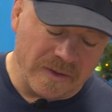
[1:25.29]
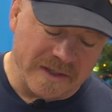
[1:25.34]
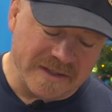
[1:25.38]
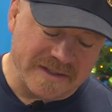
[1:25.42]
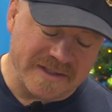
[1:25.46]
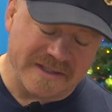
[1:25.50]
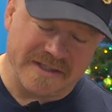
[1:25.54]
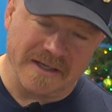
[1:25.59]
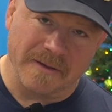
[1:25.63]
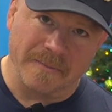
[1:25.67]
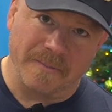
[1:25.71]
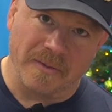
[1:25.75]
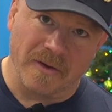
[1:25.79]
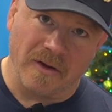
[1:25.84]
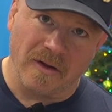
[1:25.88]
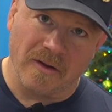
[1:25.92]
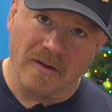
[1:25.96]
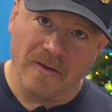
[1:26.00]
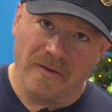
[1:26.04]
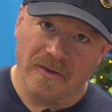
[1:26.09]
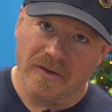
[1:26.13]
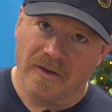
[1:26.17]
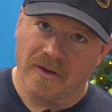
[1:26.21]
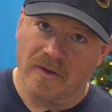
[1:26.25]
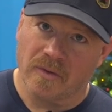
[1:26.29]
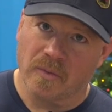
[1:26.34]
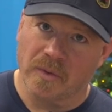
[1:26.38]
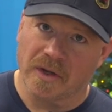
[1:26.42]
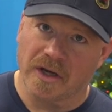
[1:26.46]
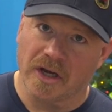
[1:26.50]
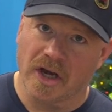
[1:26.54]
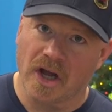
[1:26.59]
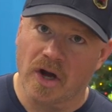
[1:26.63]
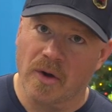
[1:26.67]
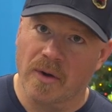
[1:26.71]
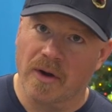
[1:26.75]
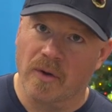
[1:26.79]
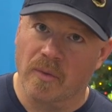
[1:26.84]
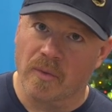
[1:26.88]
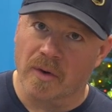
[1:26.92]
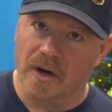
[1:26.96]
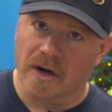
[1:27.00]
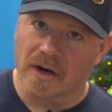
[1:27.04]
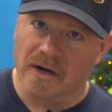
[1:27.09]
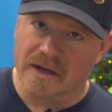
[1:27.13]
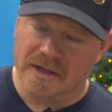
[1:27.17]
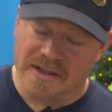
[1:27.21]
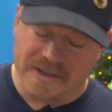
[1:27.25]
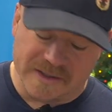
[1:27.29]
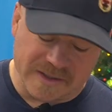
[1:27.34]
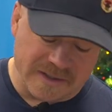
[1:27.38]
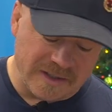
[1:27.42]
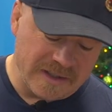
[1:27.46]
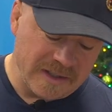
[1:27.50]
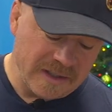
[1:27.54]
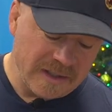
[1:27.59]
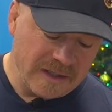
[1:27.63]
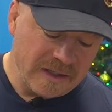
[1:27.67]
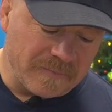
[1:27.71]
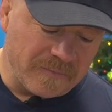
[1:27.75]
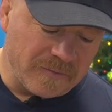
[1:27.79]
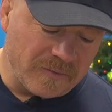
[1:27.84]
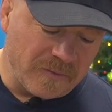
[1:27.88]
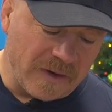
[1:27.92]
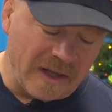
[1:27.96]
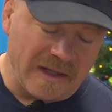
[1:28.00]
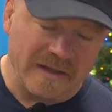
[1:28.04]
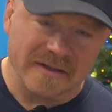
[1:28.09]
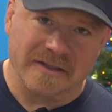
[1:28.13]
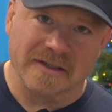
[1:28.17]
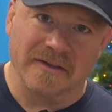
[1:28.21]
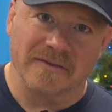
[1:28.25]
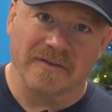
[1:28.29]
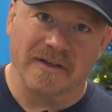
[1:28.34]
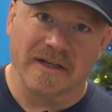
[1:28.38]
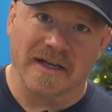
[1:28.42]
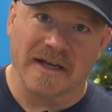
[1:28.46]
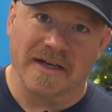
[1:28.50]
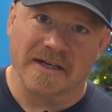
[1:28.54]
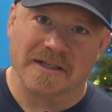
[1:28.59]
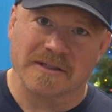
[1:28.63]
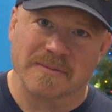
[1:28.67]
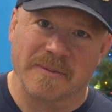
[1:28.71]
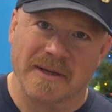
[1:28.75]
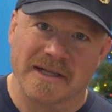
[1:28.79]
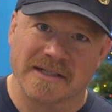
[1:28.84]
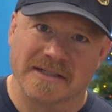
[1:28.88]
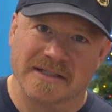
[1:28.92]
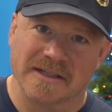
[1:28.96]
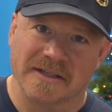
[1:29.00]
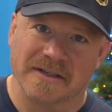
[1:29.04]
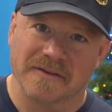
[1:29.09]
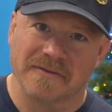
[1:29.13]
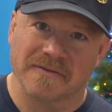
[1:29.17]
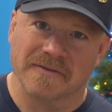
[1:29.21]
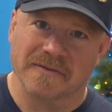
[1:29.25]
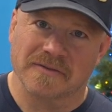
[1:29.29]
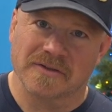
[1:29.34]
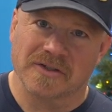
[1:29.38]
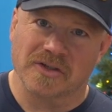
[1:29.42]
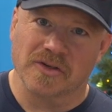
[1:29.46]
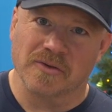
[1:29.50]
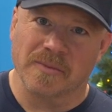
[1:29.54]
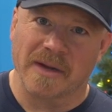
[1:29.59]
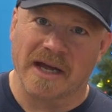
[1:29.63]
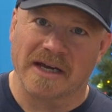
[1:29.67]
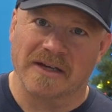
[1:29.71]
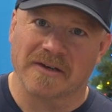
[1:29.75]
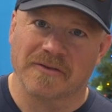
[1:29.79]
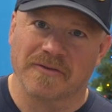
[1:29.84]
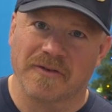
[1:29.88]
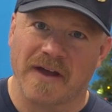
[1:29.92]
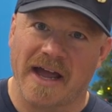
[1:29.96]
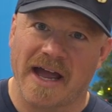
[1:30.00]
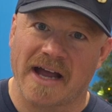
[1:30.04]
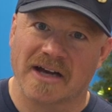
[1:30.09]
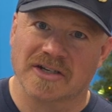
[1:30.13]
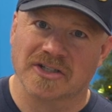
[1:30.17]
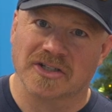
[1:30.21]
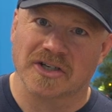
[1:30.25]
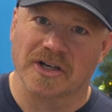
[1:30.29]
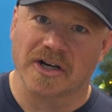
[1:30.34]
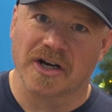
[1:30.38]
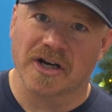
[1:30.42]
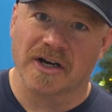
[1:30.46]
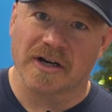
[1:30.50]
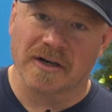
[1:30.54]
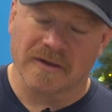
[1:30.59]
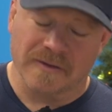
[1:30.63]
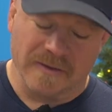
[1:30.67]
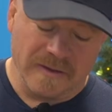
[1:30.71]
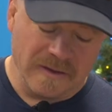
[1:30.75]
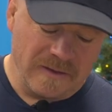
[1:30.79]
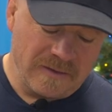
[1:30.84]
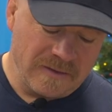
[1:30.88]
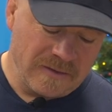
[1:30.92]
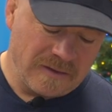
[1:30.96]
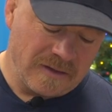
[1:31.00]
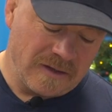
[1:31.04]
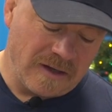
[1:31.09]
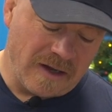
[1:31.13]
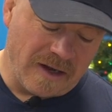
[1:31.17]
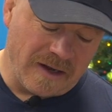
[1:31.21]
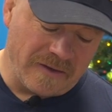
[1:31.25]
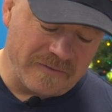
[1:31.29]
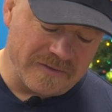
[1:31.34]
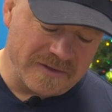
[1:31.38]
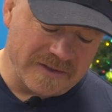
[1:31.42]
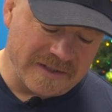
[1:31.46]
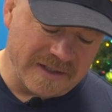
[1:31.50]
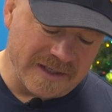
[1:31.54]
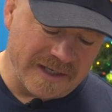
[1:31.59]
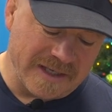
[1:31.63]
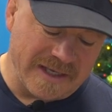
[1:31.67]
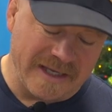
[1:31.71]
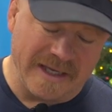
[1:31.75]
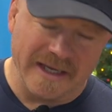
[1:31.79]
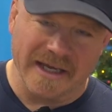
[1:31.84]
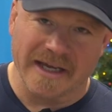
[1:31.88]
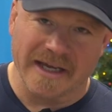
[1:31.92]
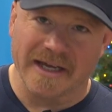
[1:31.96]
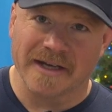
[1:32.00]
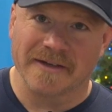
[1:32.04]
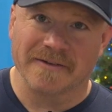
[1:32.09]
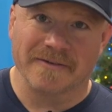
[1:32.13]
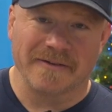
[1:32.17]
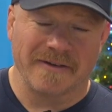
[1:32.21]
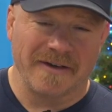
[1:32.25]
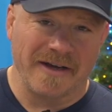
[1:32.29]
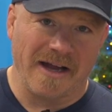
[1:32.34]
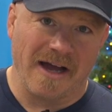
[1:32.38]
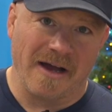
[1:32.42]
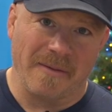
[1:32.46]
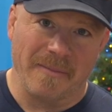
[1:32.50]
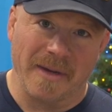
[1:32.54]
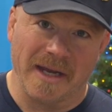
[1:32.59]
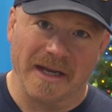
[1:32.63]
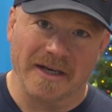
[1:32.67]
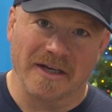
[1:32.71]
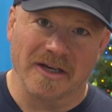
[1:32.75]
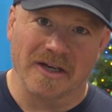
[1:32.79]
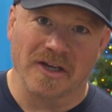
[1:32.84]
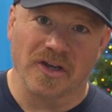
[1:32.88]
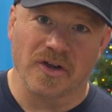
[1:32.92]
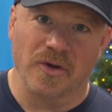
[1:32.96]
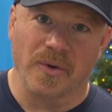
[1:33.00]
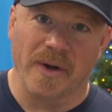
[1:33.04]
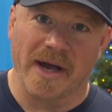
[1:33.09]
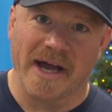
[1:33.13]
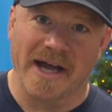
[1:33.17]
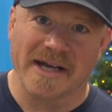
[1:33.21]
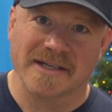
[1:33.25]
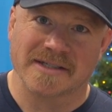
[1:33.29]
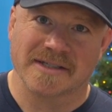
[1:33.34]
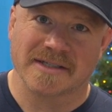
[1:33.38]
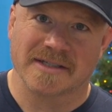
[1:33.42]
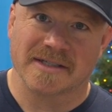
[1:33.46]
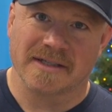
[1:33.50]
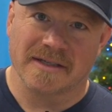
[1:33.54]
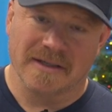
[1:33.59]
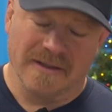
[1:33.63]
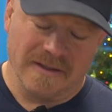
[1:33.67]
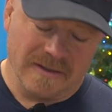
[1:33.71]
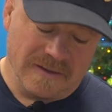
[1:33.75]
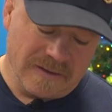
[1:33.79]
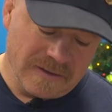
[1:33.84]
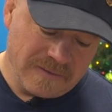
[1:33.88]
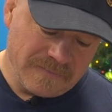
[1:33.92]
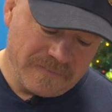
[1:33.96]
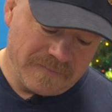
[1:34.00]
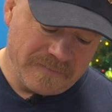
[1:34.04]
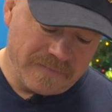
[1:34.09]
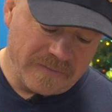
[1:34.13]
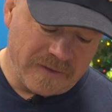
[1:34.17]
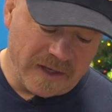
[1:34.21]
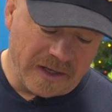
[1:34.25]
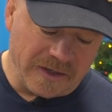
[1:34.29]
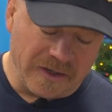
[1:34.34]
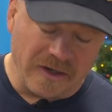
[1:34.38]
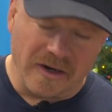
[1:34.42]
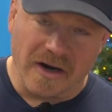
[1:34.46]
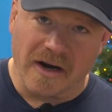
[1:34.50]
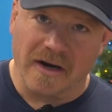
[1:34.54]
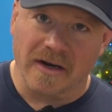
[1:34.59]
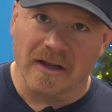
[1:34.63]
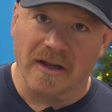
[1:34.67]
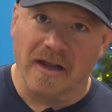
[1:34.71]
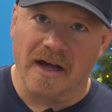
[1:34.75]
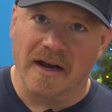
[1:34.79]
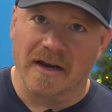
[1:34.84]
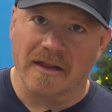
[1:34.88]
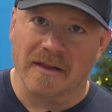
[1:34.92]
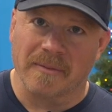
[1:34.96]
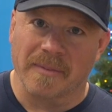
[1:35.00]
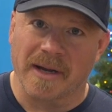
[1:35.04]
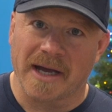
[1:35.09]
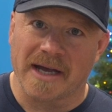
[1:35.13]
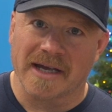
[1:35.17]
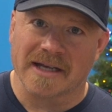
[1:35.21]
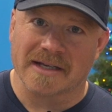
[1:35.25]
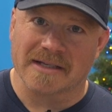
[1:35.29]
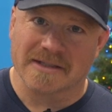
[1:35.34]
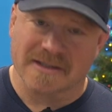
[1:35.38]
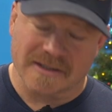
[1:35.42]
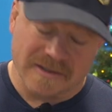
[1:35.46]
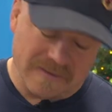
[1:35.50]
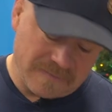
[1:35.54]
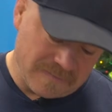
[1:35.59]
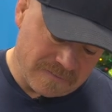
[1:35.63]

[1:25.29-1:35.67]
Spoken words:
it's simple. We know it works, relatively inexpensive to manufacture. Obviously Keihin, not made in the US. And they're on a lot of the bikes,